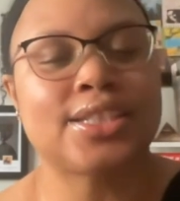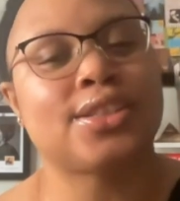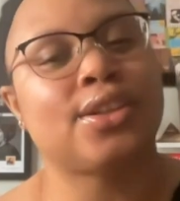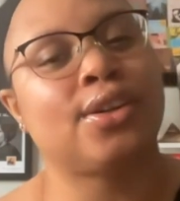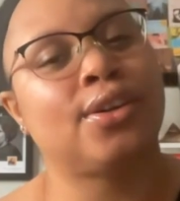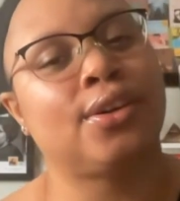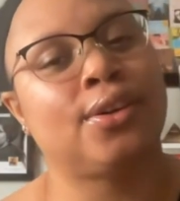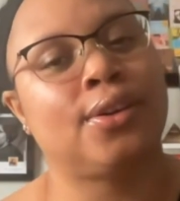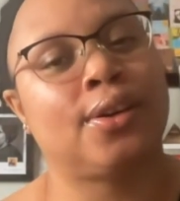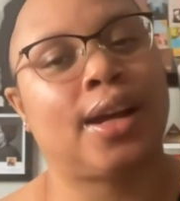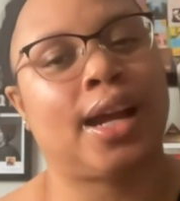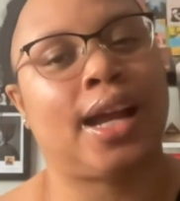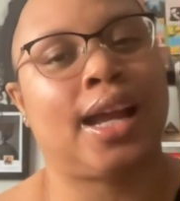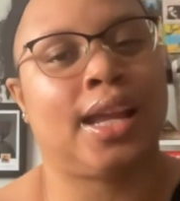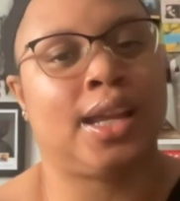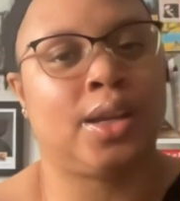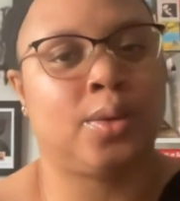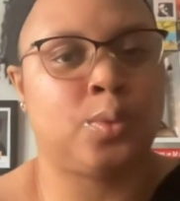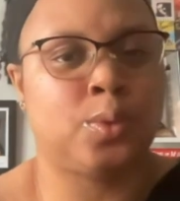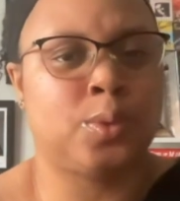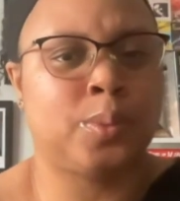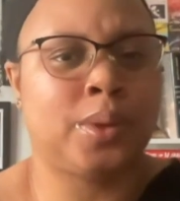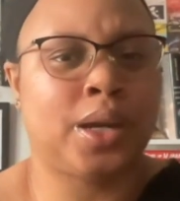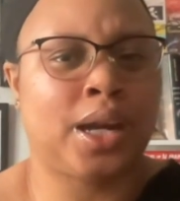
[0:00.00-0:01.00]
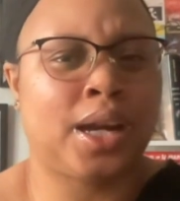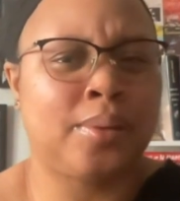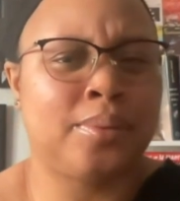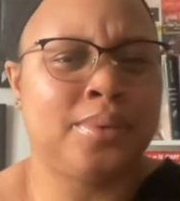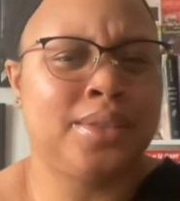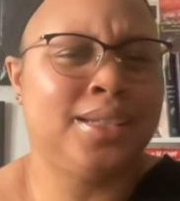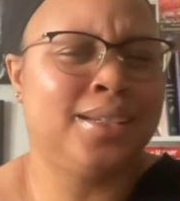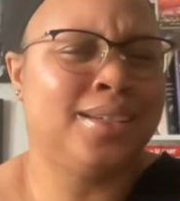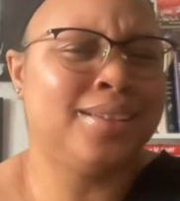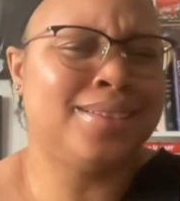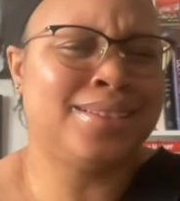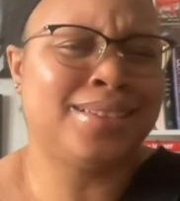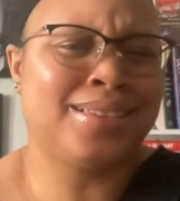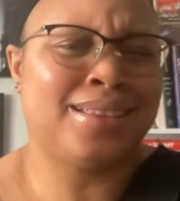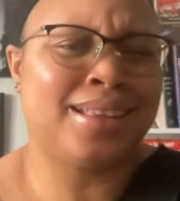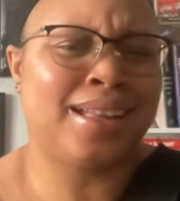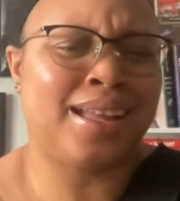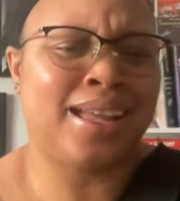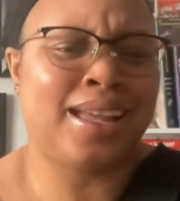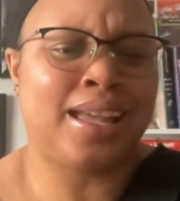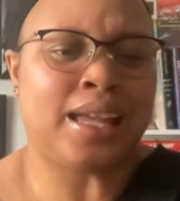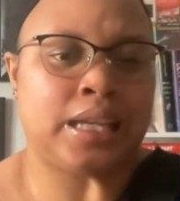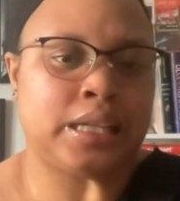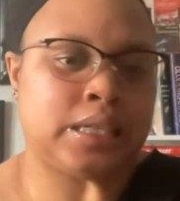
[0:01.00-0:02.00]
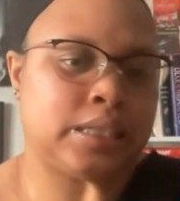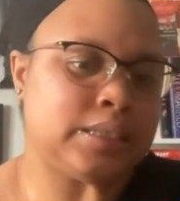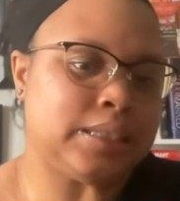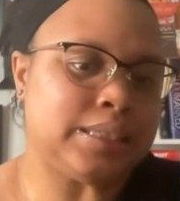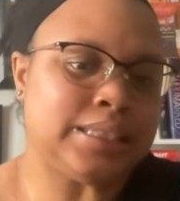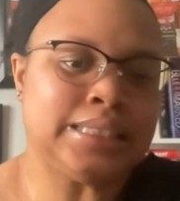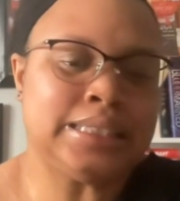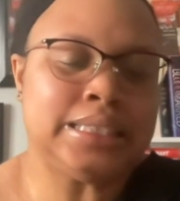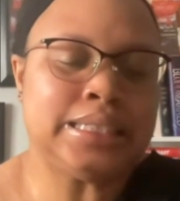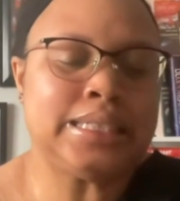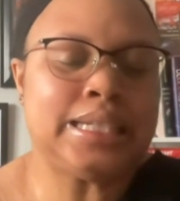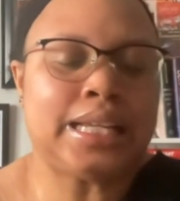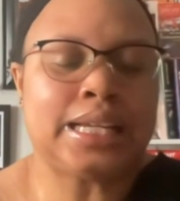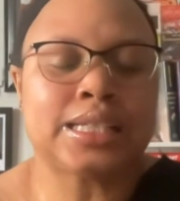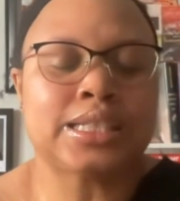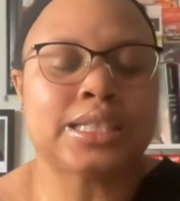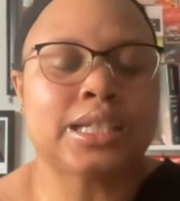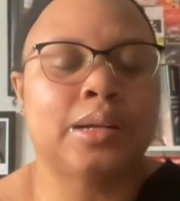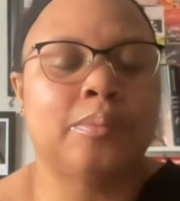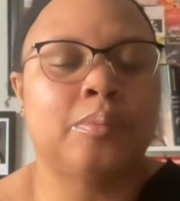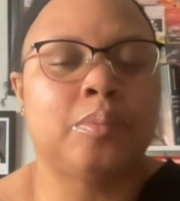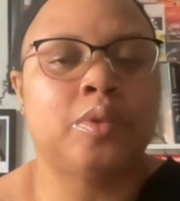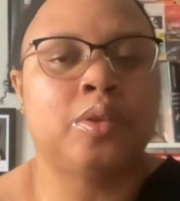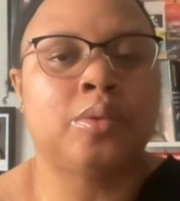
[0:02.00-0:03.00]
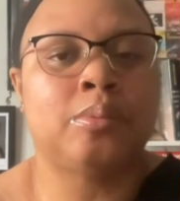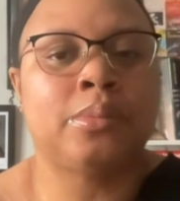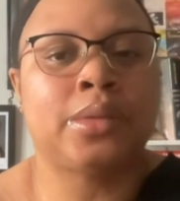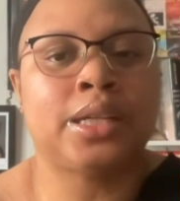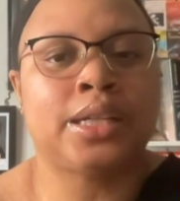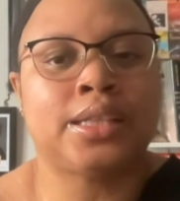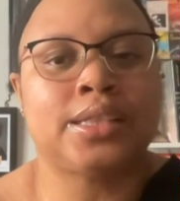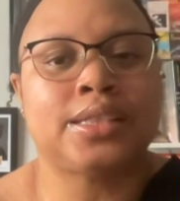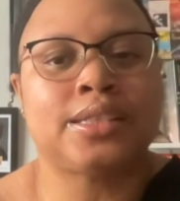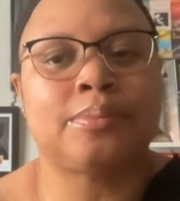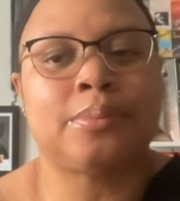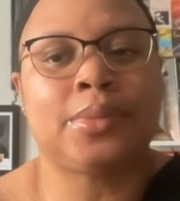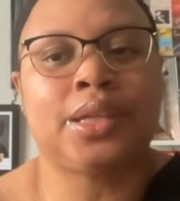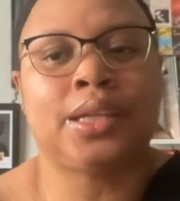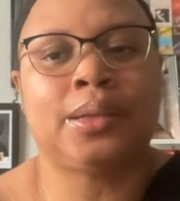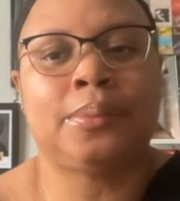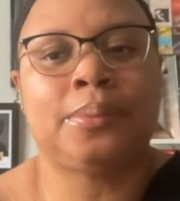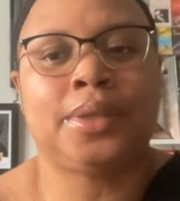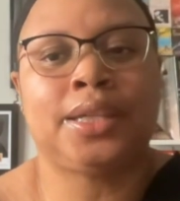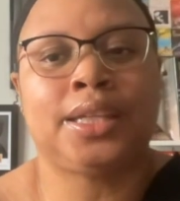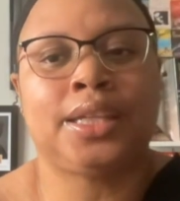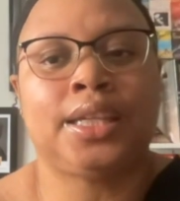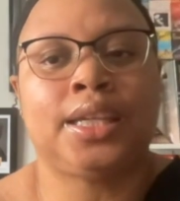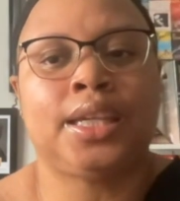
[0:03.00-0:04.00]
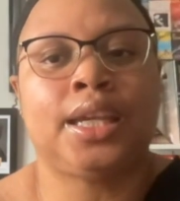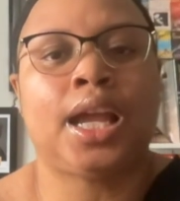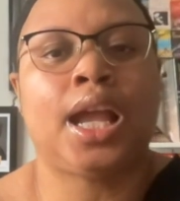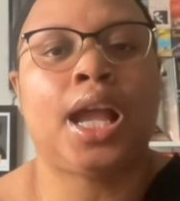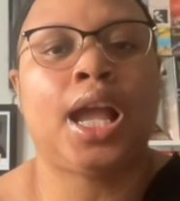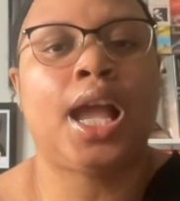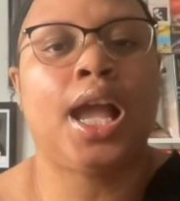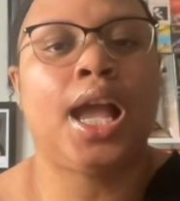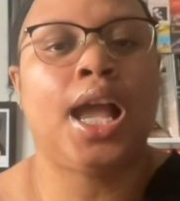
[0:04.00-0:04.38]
So I will probably get to that in the next couple of months, maybe